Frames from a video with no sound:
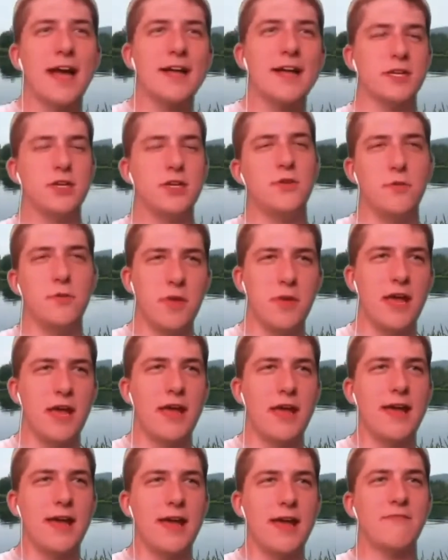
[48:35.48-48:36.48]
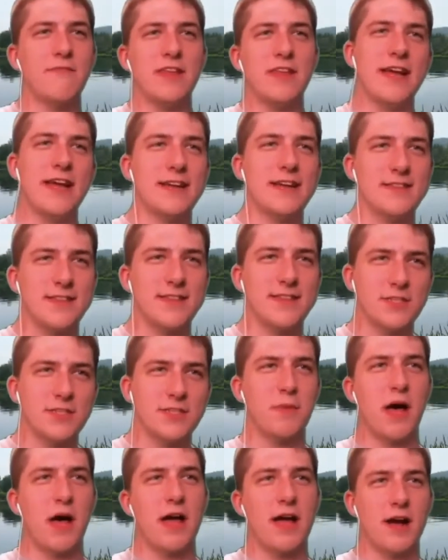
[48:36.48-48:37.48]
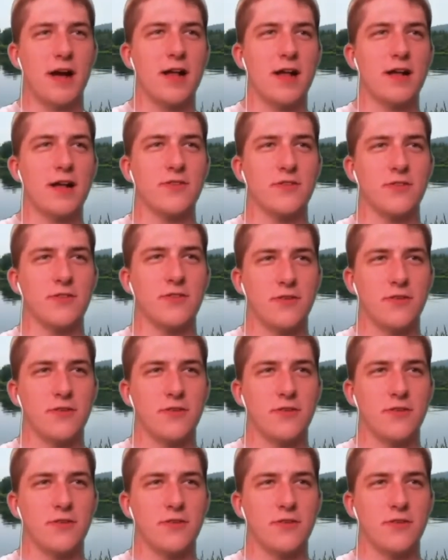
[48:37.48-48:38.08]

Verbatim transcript: to you and me having the NSA spying on us?